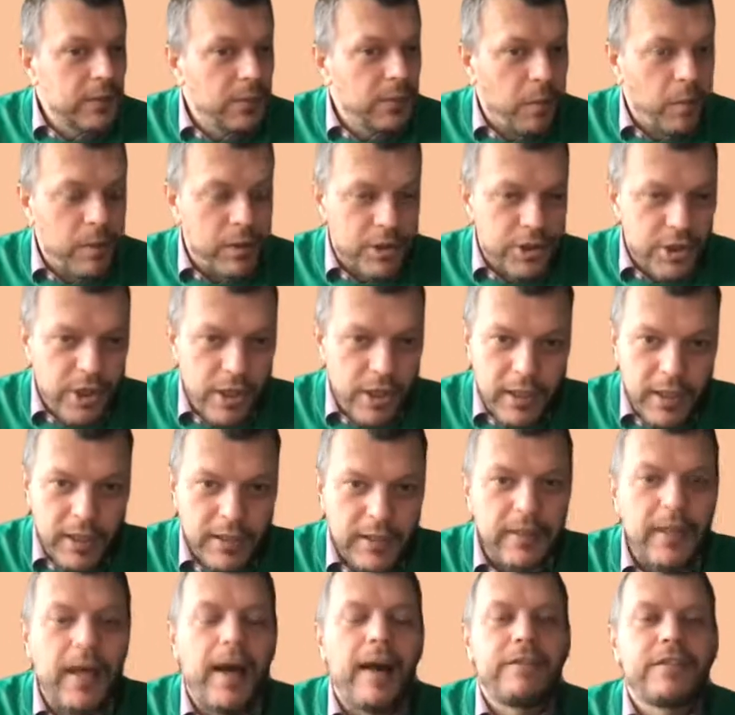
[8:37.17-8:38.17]
We will share
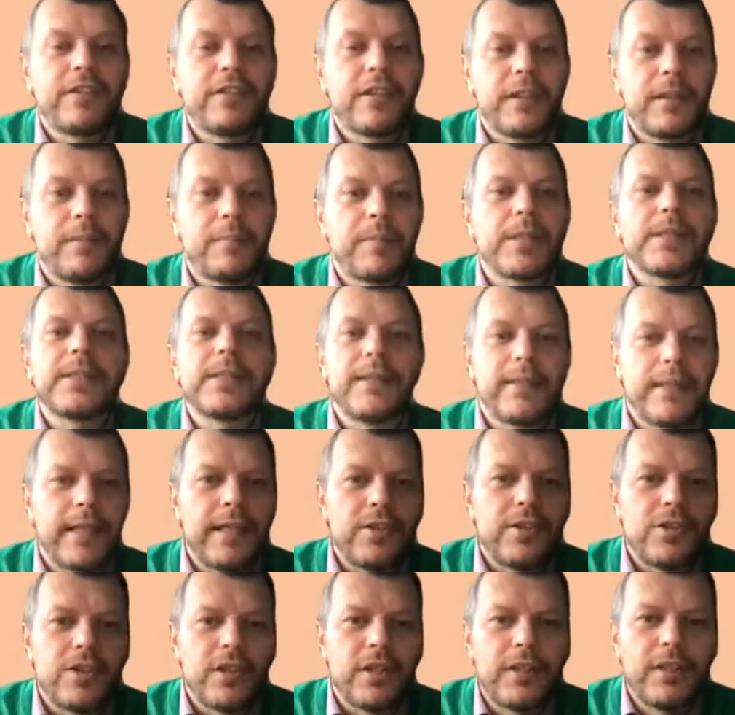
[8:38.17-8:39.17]
it after the
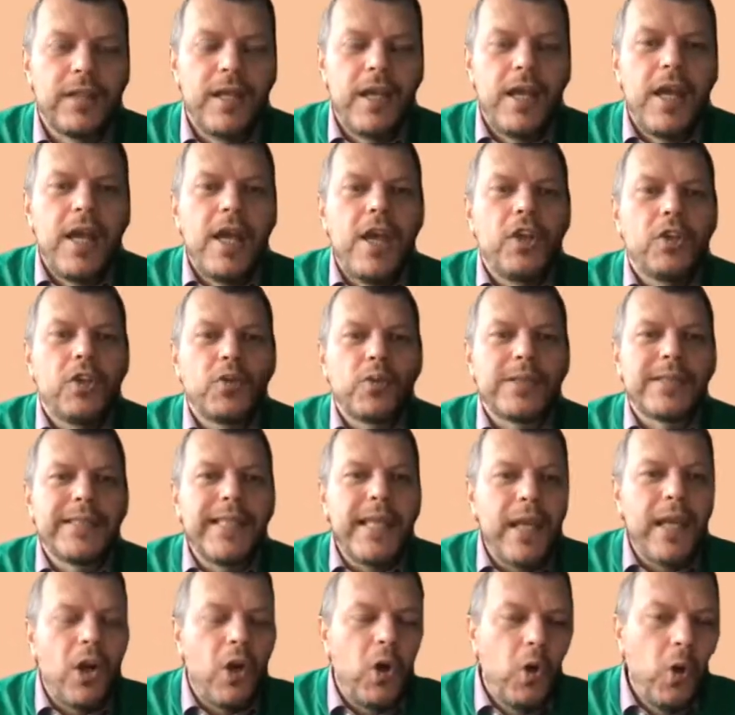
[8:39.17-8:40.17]
presentation to
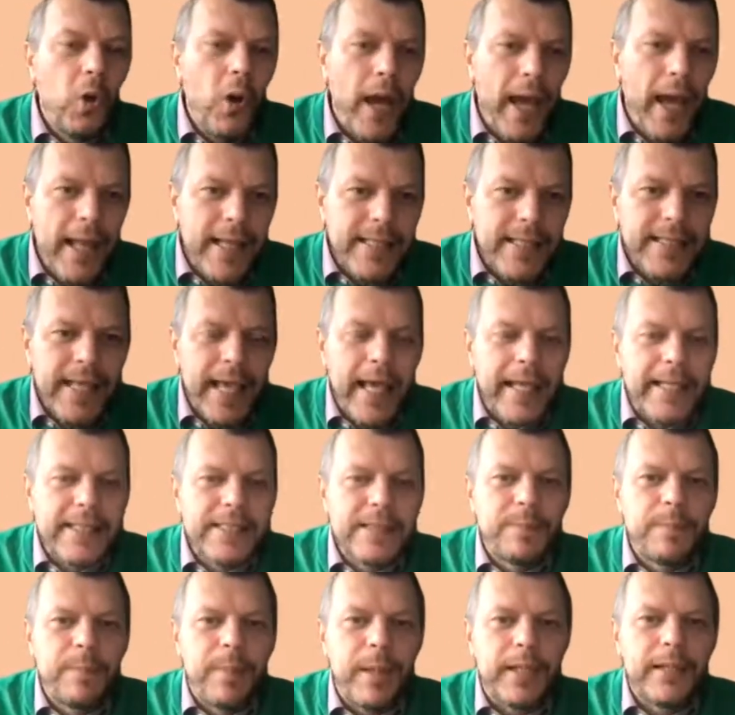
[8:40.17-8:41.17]
see who has
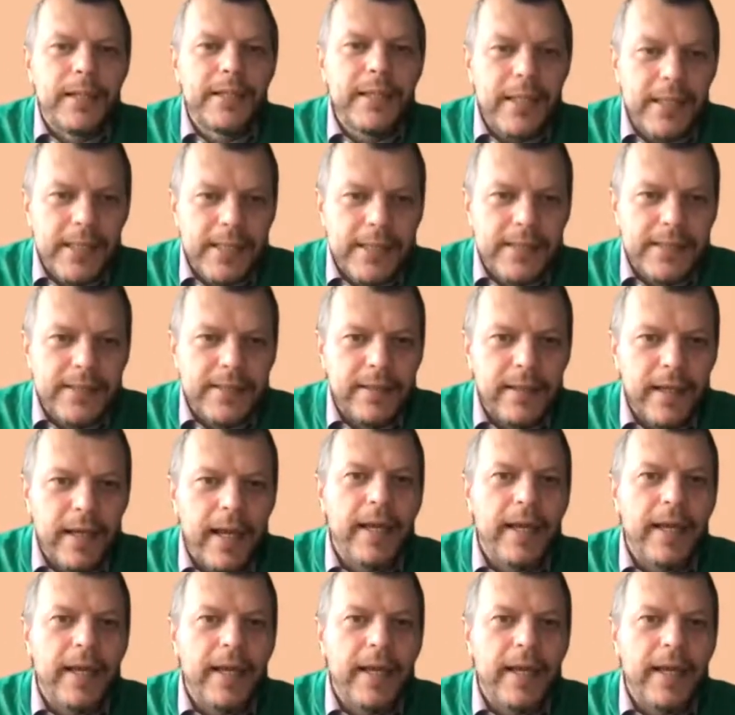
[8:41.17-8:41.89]
expertise.